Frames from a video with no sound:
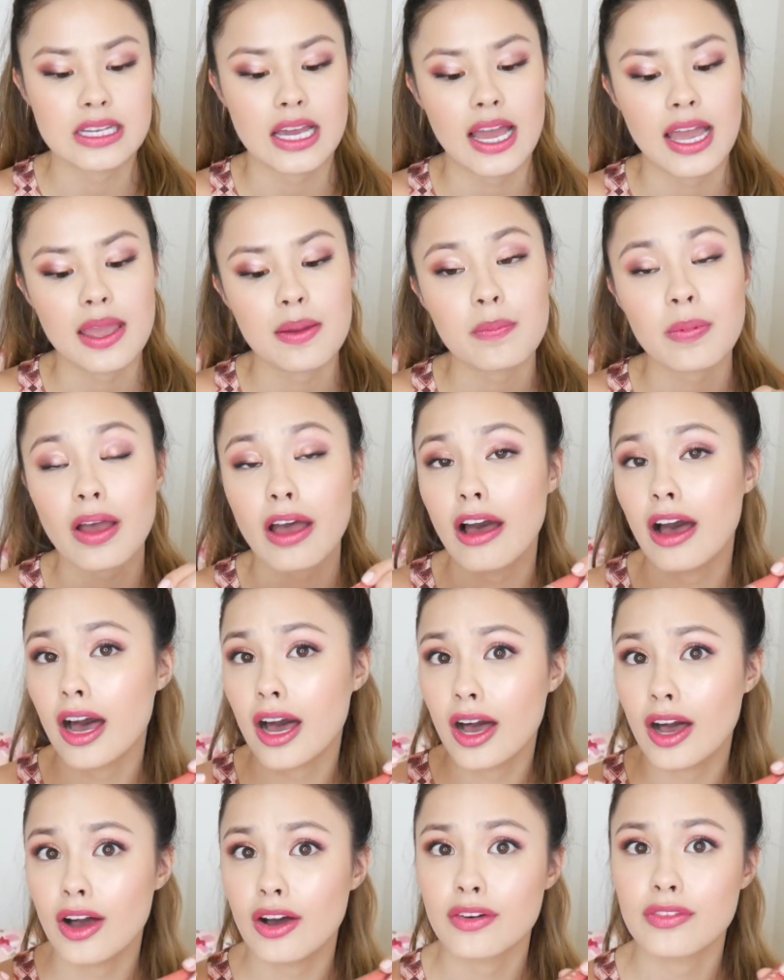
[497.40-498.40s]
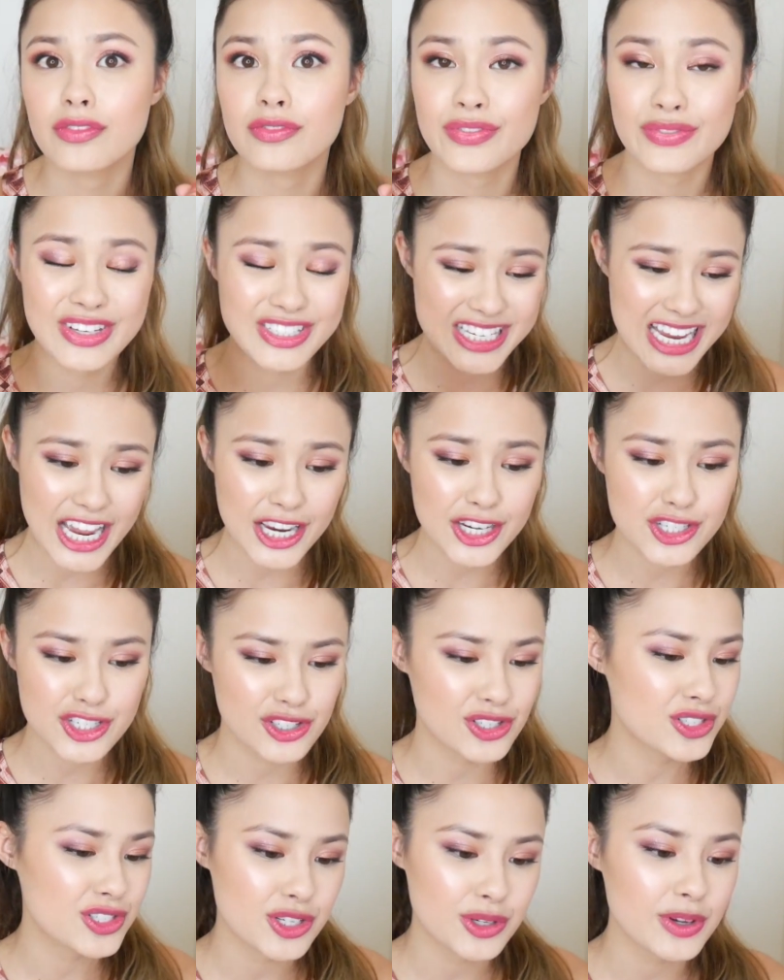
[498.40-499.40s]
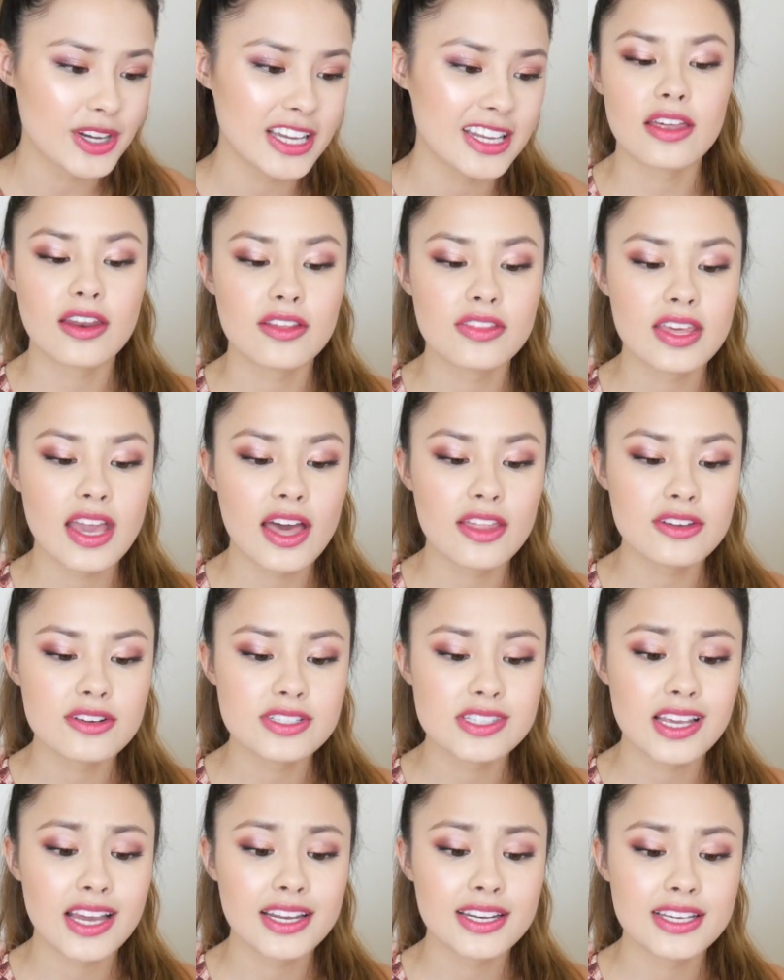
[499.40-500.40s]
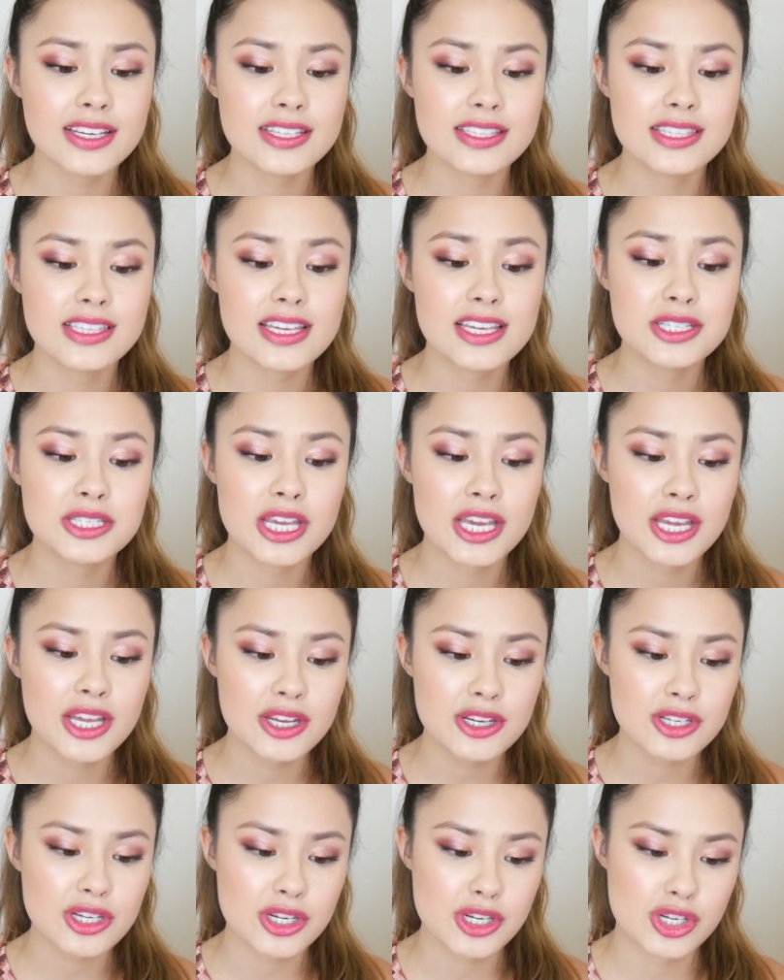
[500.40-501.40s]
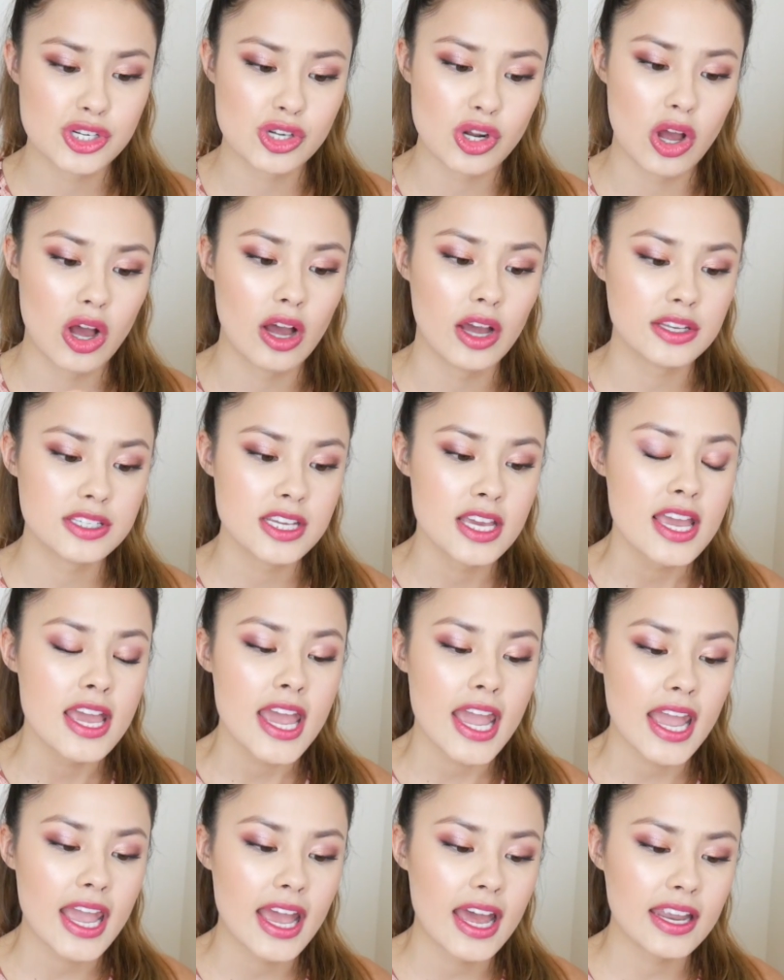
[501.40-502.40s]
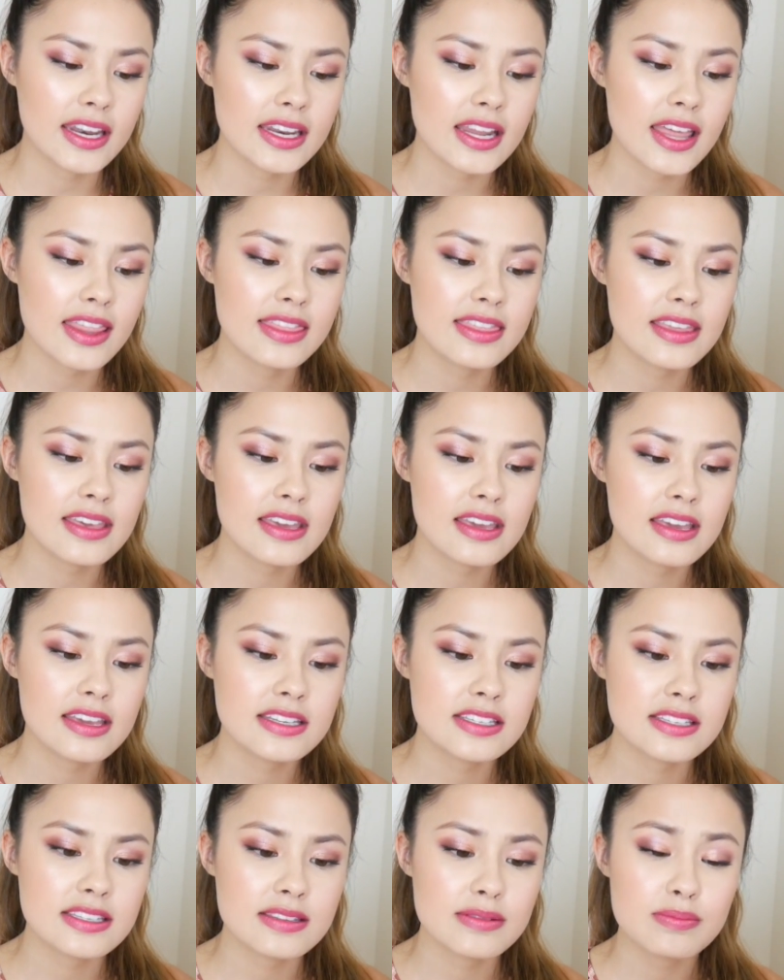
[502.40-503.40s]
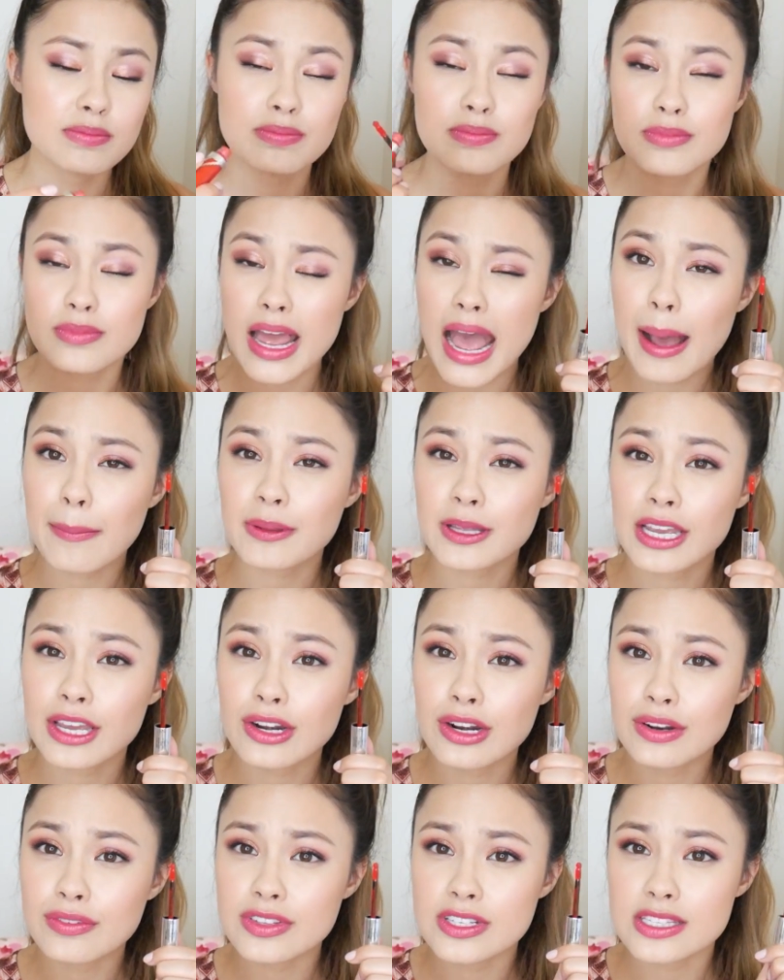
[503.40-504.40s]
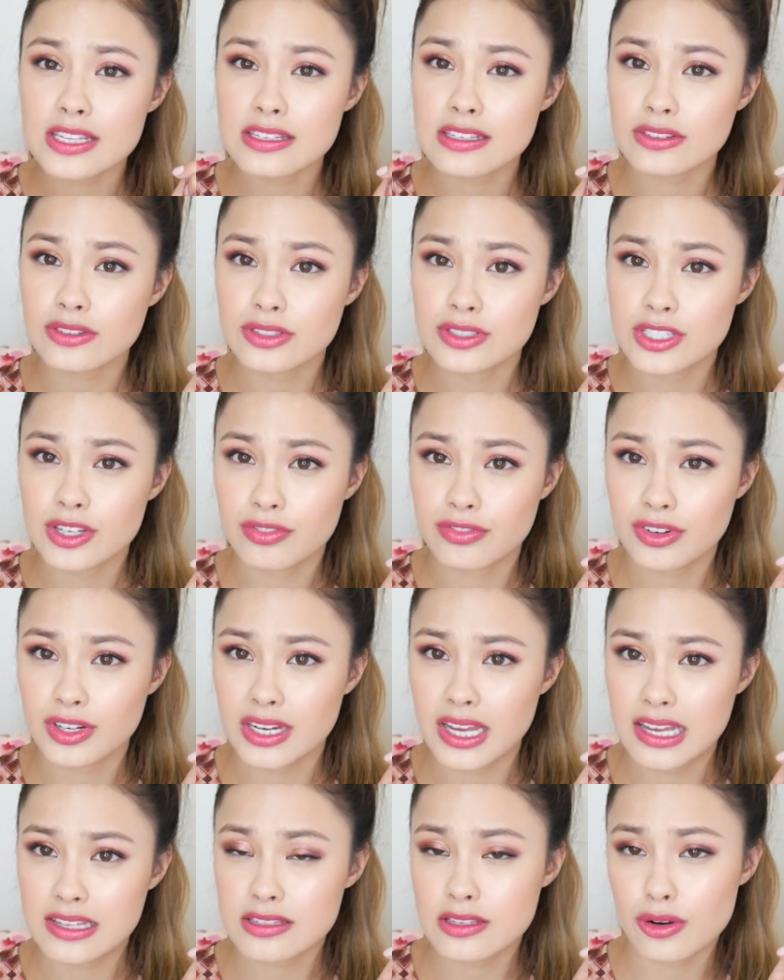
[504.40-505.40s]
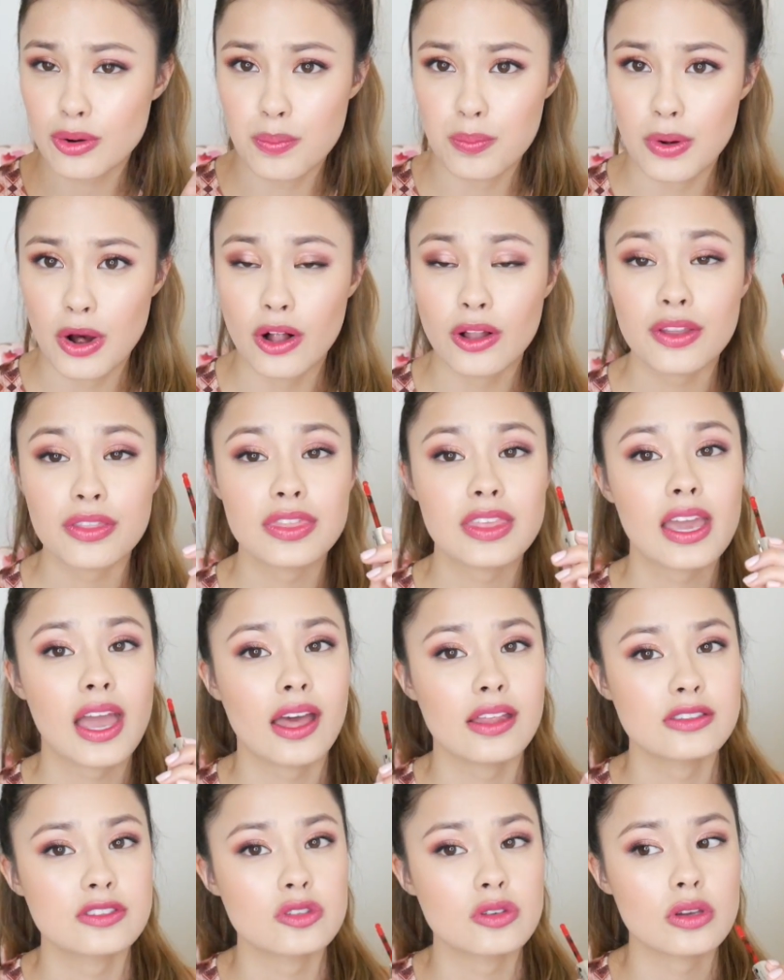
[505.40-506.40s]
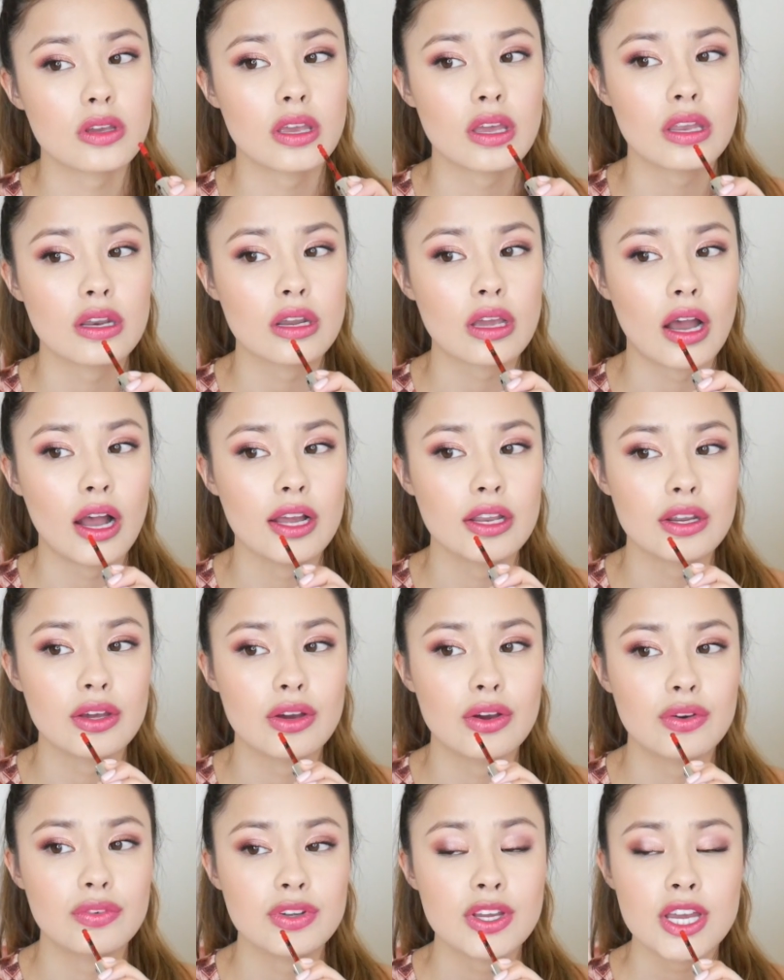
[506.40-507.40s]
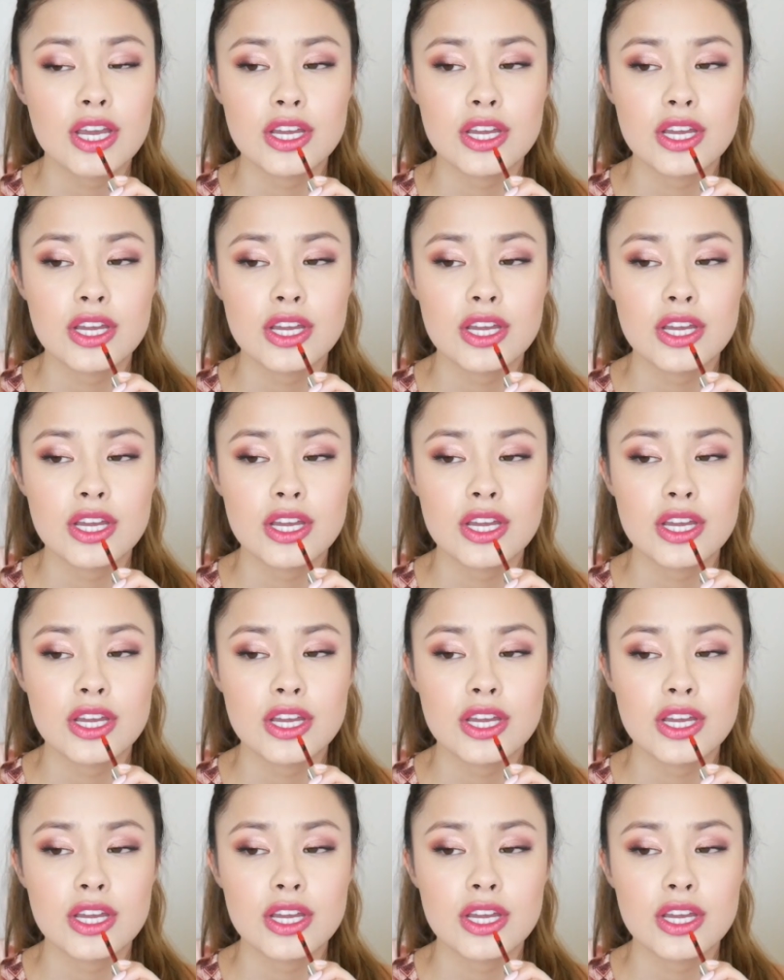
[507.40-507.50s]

type of texture to it. And on the other side is the Tint Shot, and the applicator of this is a little different. It has a little ball at the end, so you can kind of